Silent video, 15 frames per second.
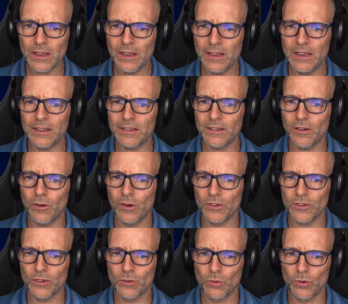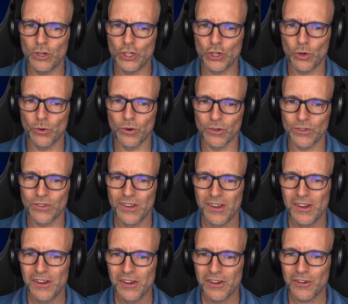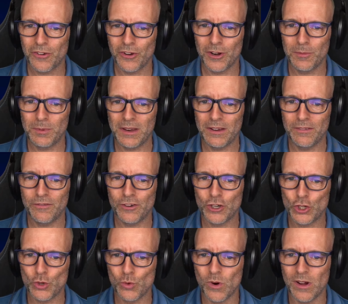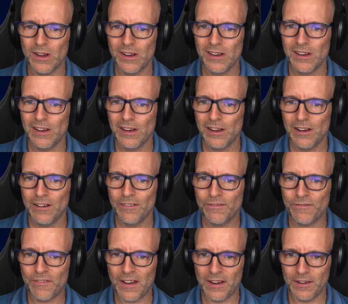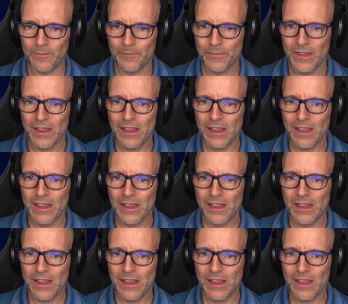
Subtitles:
it also to the show notes. Gonna be for sure fun.